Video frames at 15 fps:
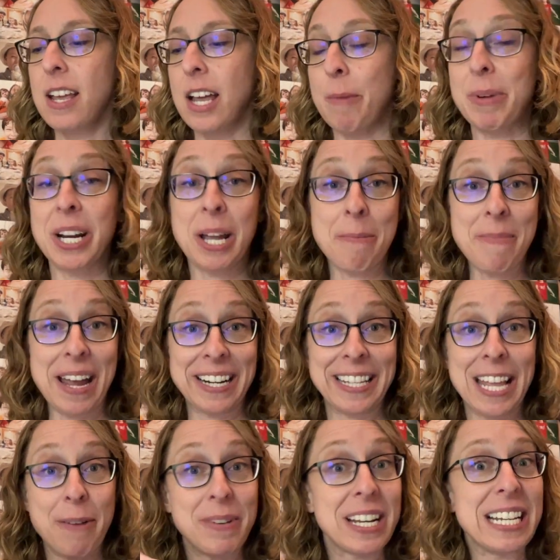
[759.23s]
I'm going to come back to
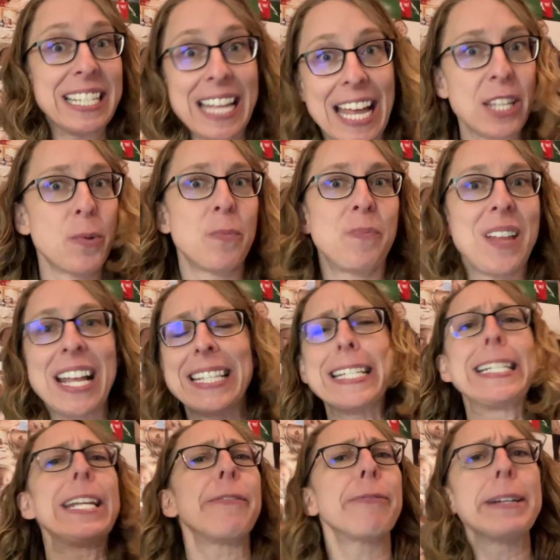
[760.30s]
that one because that's a
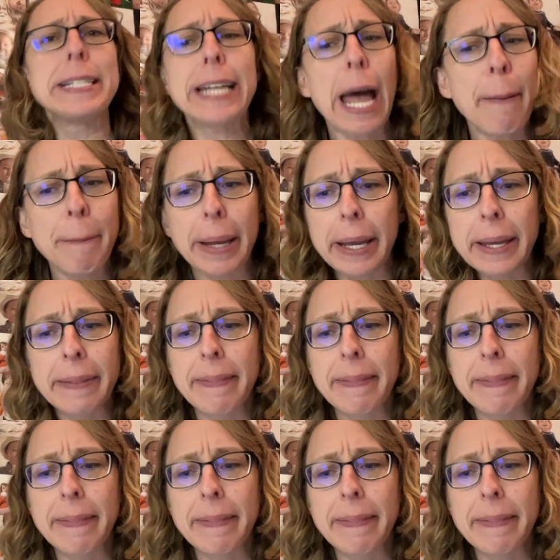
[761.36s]
different topic.